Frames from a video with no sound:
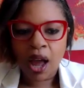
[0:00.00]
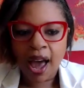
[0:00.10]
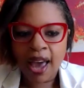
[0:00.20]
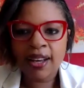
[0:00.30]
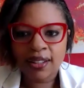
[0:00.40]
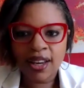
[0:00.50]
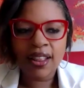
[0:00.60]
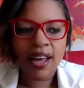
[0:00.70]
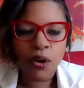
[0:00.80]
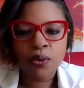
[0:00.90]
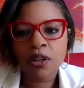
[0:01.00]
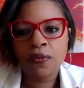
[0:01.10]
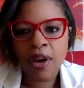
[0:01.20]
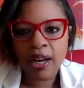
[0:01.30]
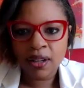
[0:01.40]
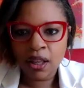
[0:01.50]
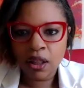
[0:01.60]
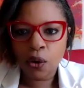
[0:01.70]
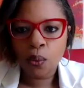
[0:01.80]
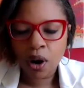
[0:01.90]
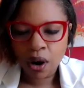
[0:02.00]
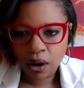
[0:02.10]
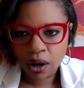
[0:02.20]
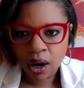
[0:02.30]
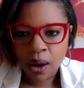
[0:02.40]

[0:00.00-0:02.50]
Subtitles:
I could see that it was affecting their work